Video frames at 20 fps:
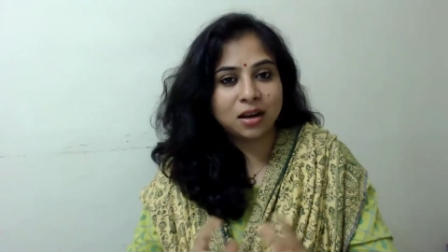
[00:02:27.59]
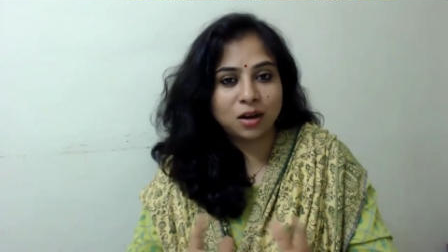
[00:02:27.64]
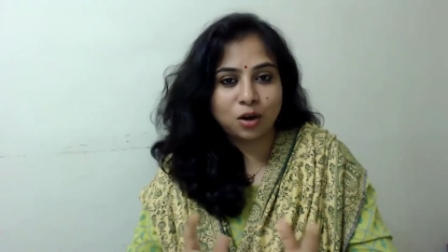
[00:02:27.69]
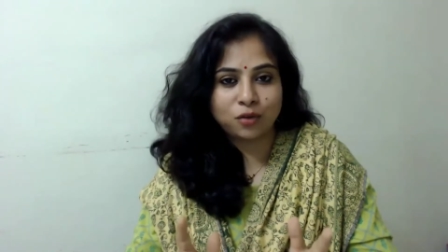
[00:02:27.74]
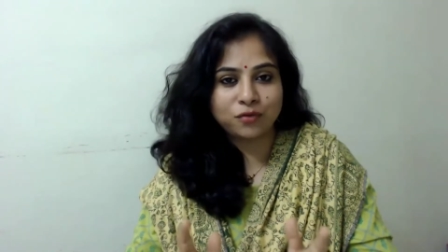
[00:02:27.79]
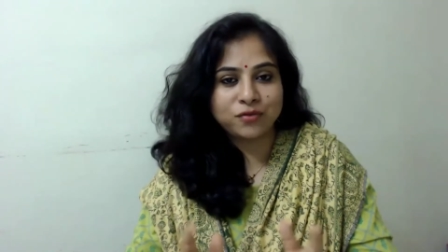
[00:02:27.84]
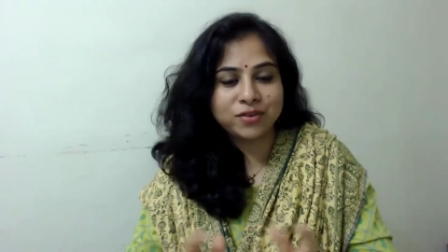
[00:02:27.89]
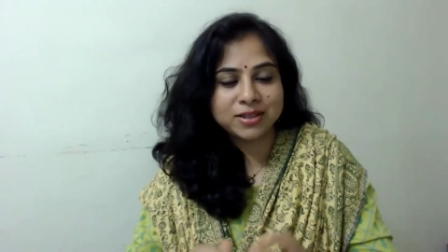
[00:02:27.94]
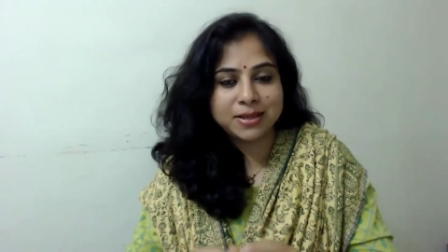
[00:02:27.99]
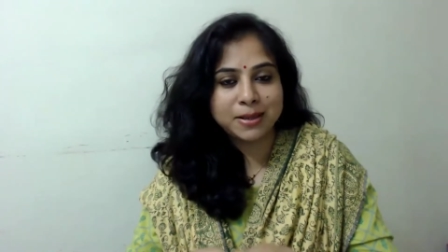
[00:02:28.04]

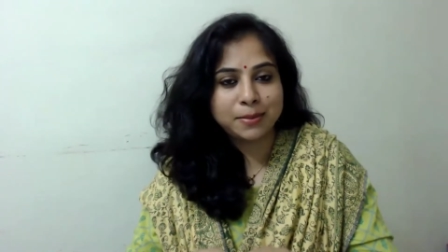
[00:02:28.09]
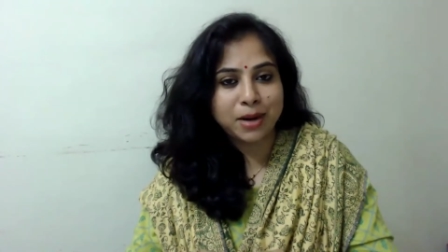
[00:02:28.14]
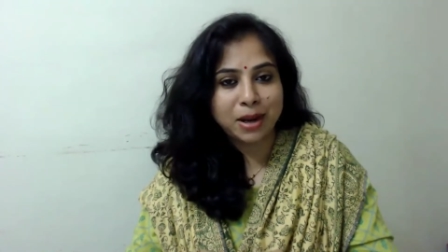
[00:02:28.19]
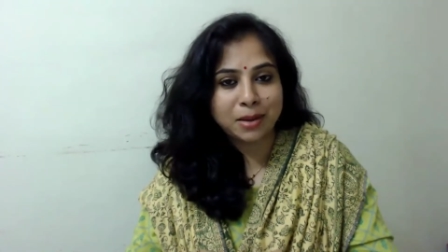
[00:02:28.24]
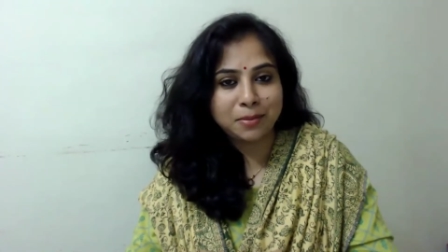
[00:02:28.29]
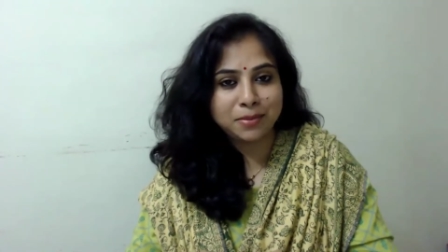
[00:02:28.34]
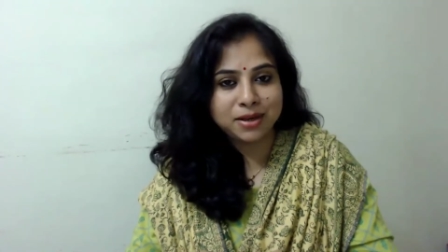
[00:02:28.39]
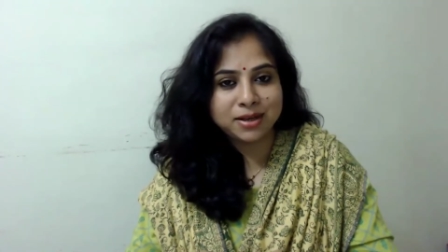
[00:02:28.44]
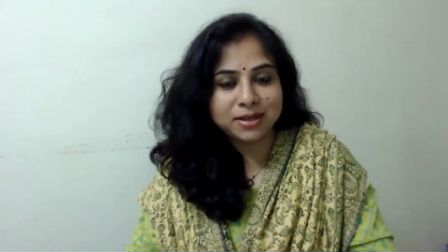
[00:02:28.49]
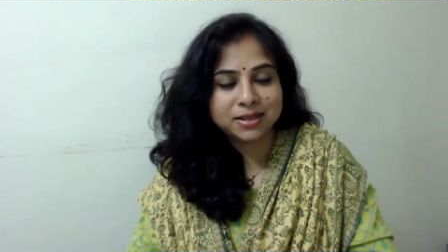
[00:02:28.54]
Obviously
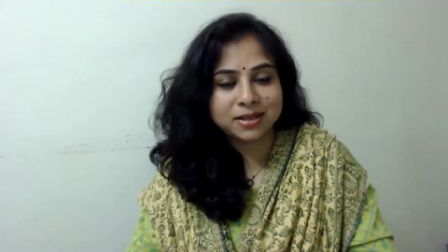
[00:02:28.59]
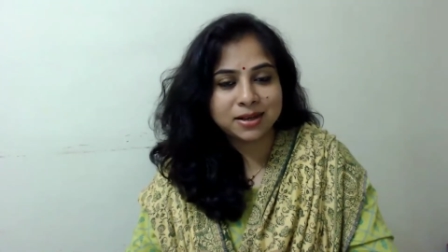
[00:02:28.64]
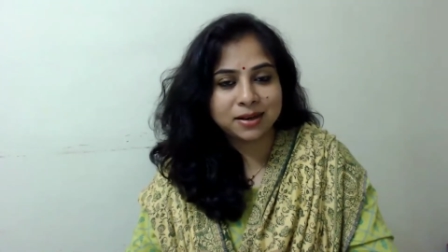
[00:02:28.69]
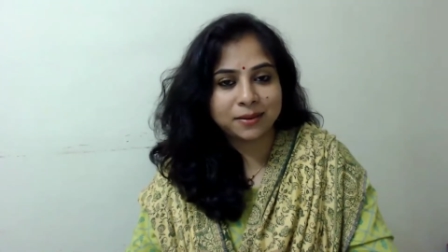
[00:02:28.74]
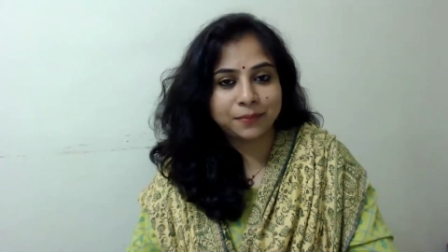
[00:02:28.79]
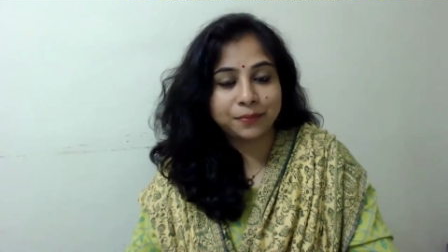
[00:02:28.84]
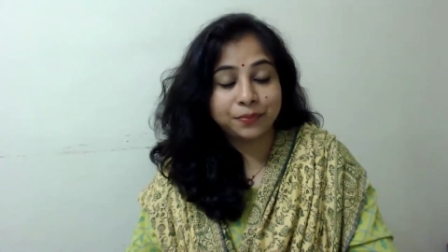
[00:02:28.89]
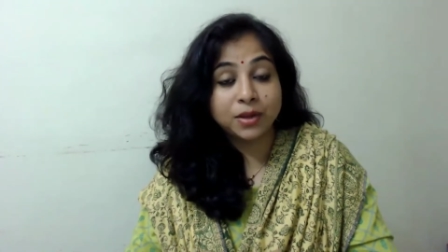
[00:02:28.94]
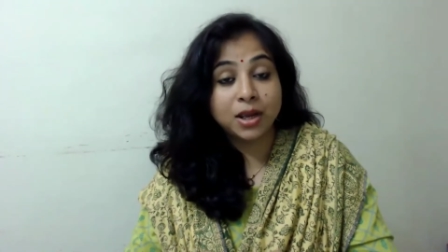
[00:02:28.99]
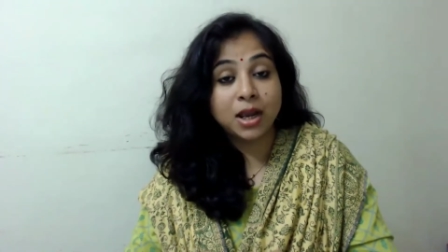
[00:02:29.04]
prime minister.
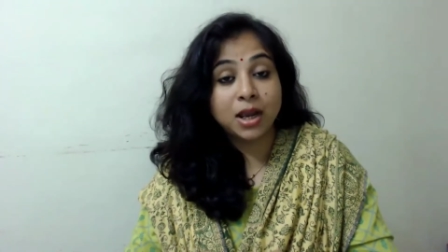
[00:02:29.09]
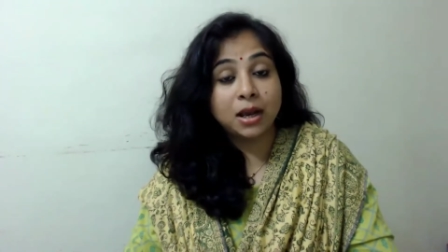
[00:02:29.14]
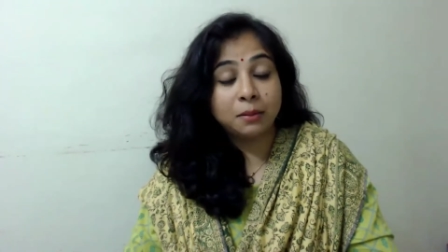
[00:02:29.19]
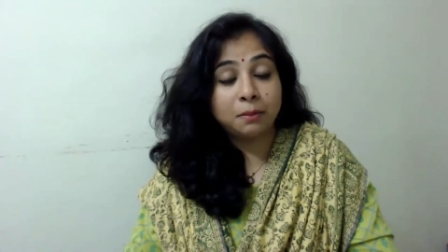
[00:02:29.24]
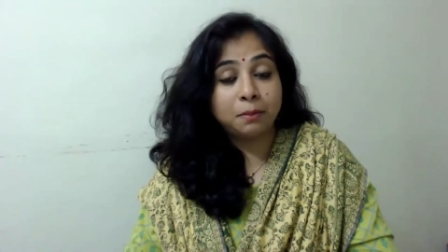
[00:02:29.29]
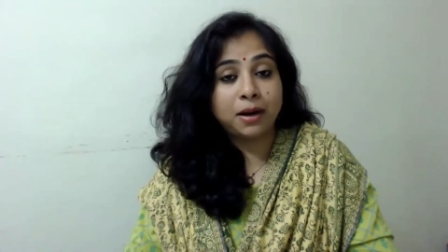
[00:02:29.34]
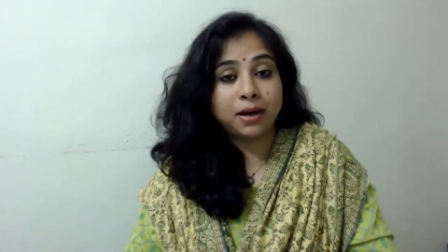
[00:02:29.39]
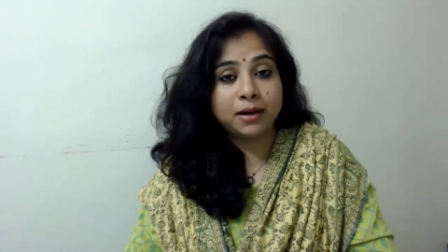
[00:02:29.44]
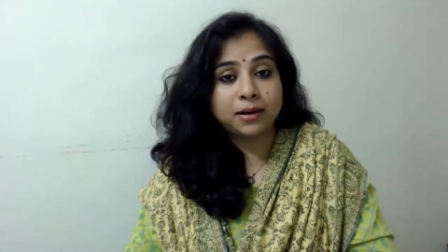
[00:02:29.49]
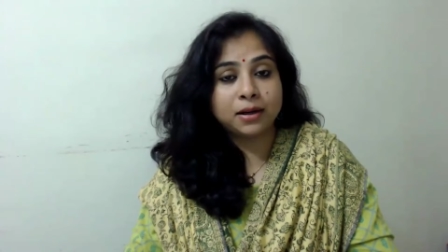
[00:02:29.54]

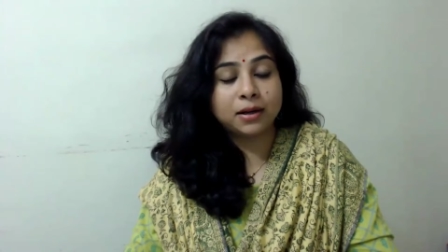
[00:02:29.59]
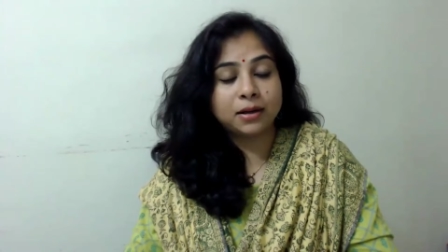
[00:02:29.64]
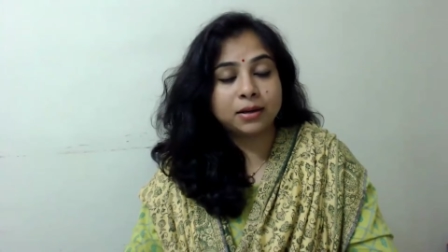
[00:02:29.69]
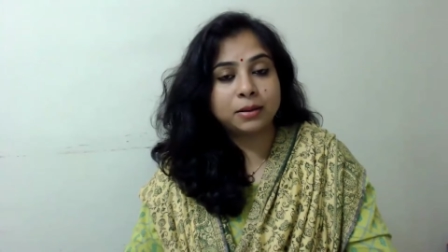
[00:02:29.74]
But